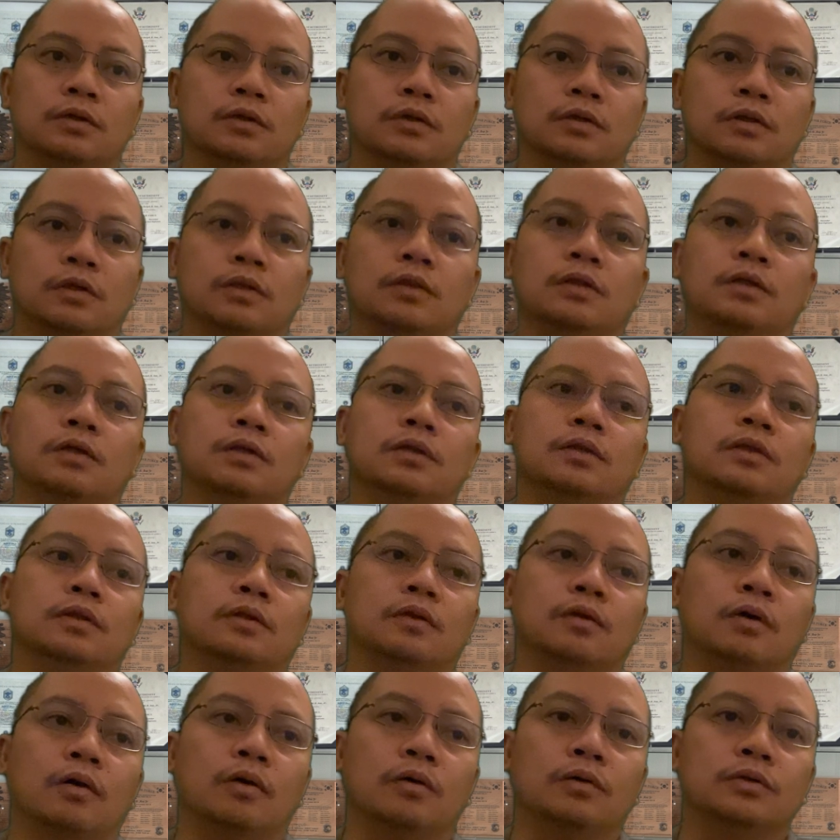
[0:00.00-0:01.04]
And then
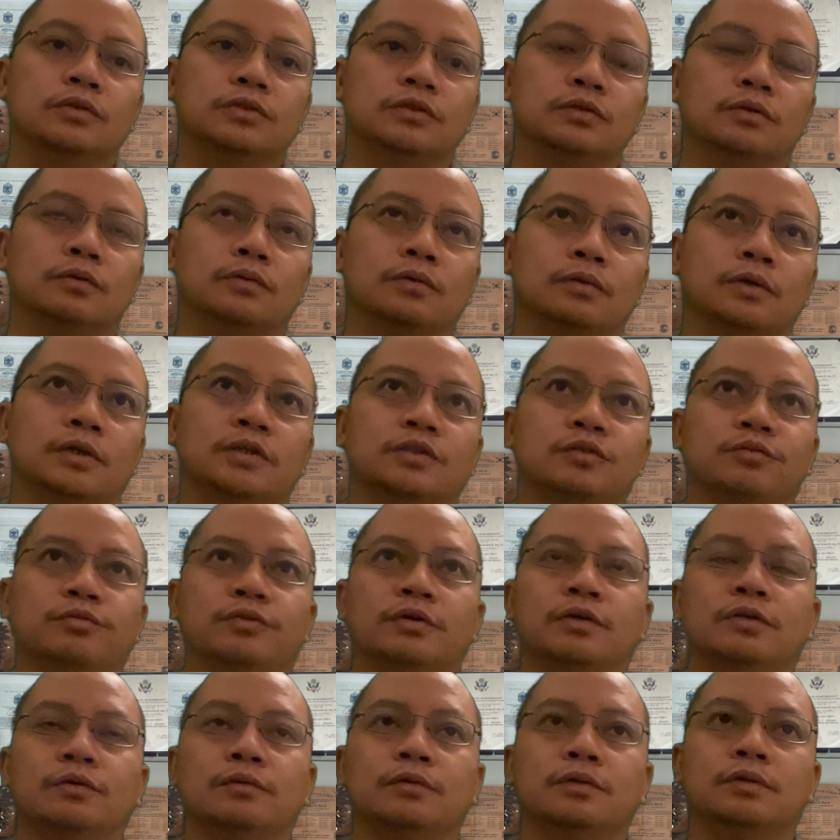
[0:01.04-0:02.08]
also as a
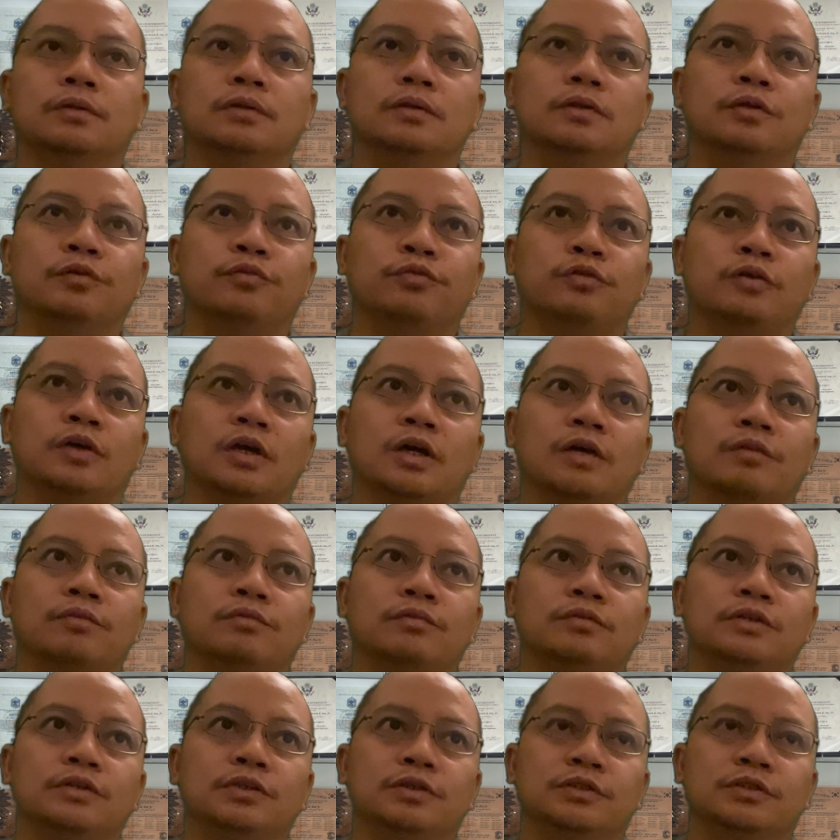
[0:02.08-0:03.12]
veteran, if you
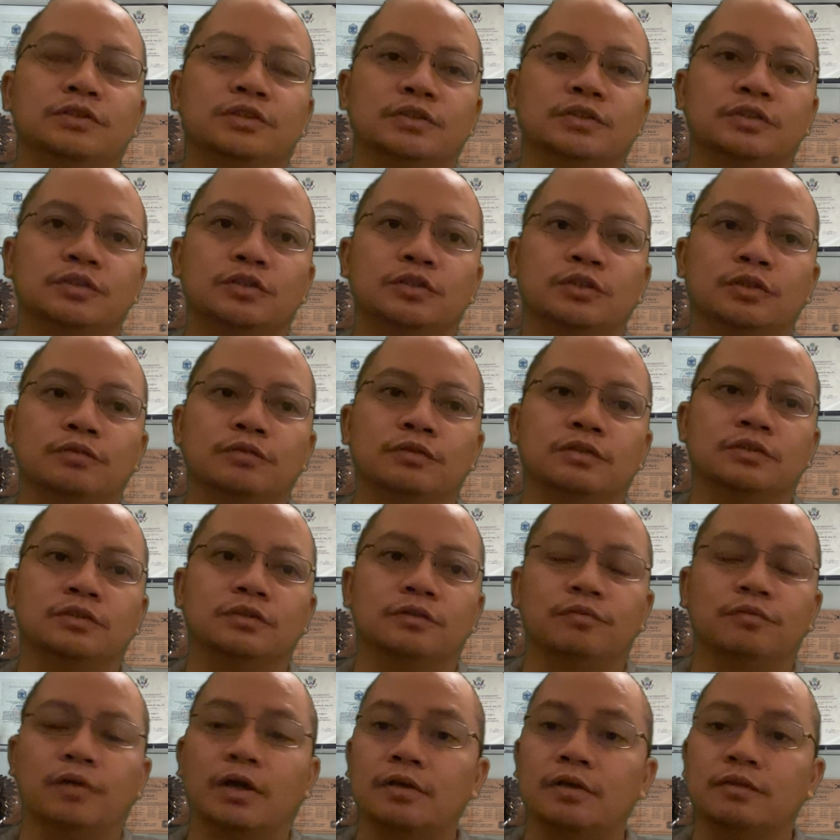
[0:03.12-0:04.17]
have years in service
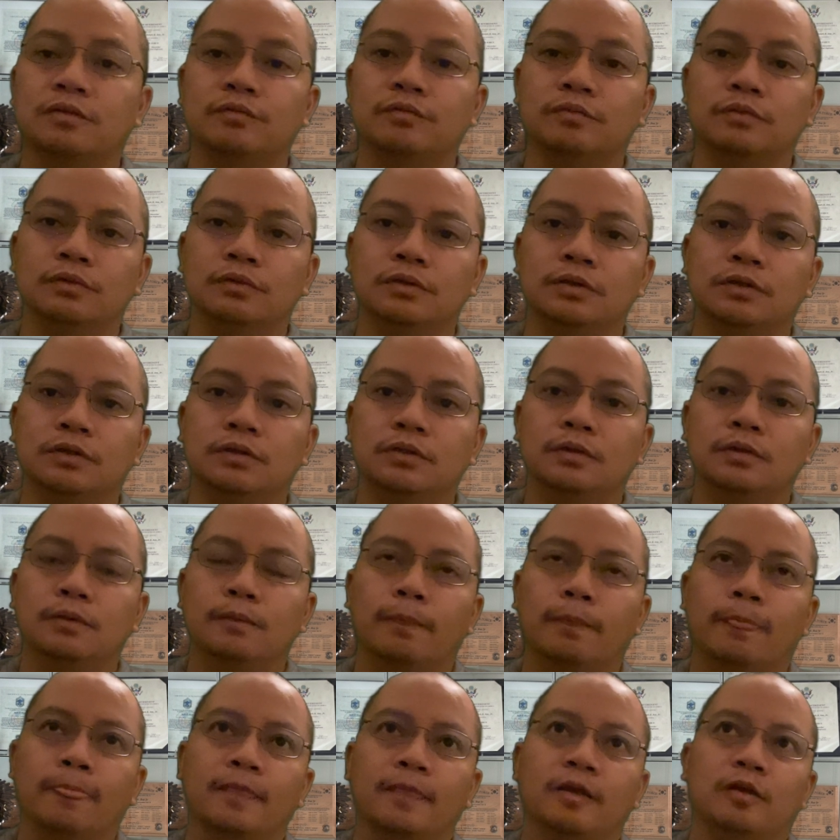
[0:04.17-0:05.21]
of active duty,
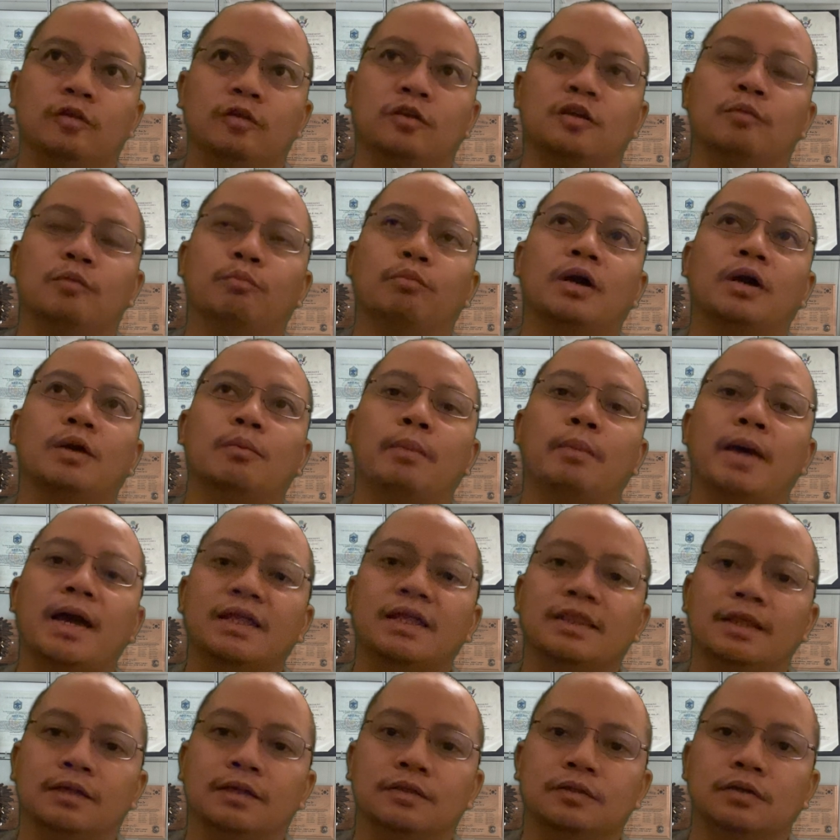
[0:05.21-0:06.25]
you can buy
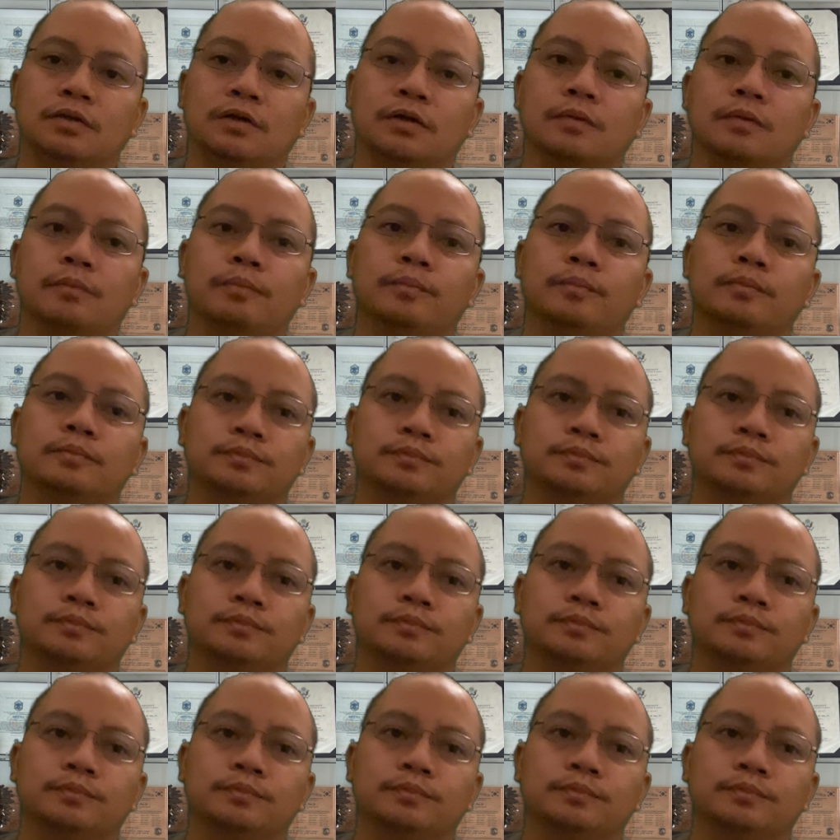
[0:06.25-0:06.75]
back that time.